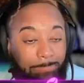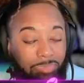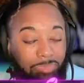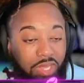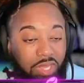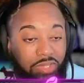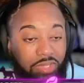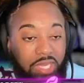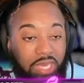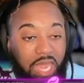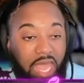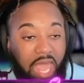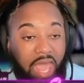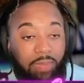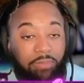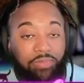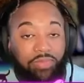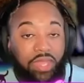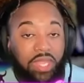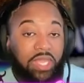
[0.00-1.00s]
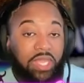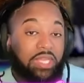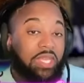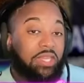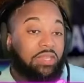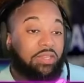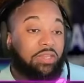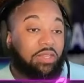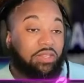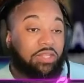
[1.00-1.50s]
And then I'm
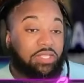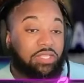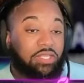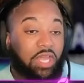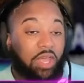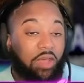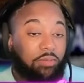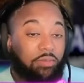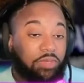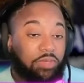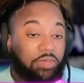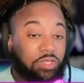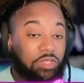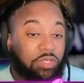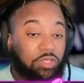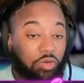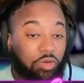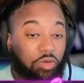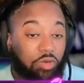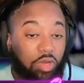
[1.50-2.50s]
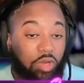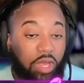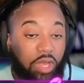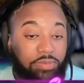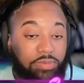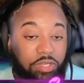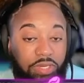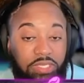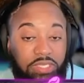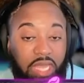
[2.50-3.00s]
thinking this little upstairs
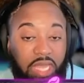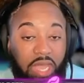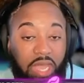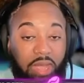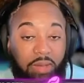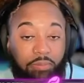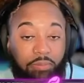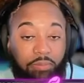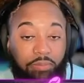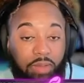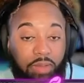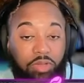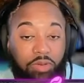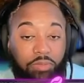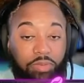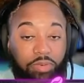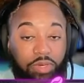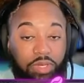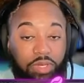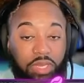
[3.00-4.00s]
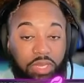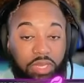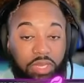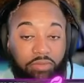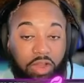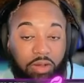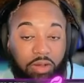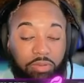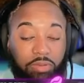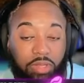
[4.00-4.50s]
piece, I'm probably gonna put a
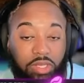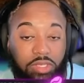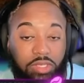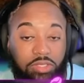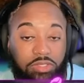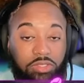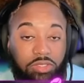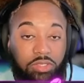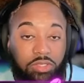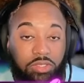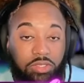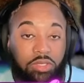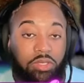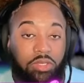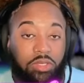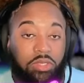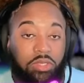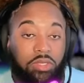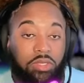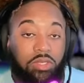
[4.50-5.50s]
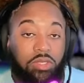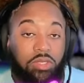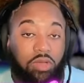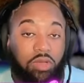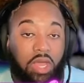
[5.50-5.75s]
fireplace. So